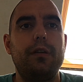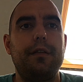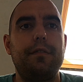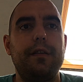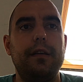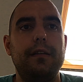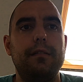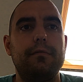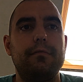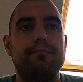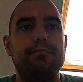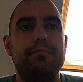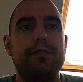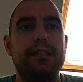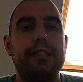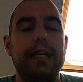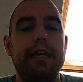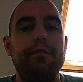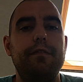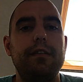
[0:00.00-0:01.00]
I think
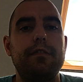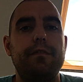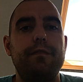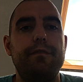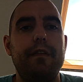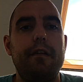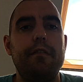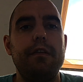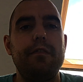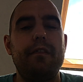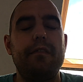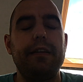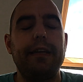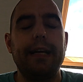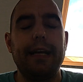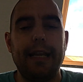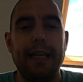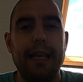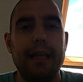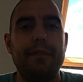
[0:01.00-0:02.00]
Staveley's a very, very
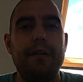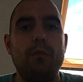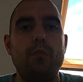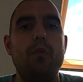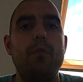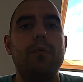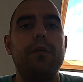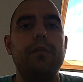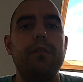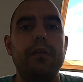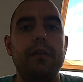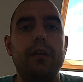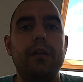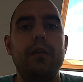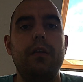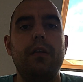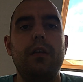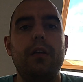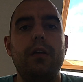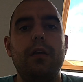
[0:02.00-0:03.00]
clever woman,
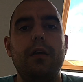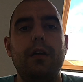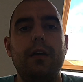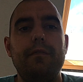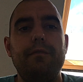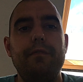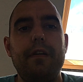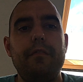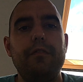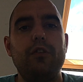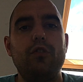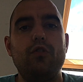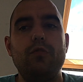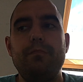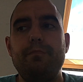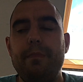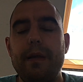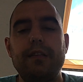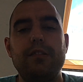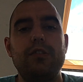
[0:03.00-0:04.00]
a very
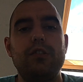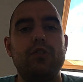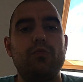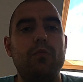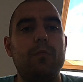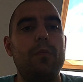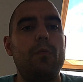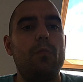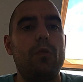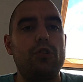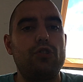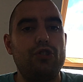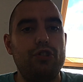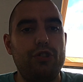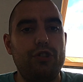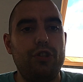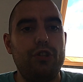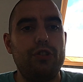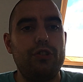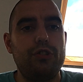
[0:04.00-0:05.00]
good businesswoman, what she
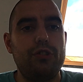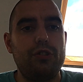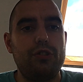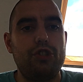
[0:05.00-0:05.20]
does.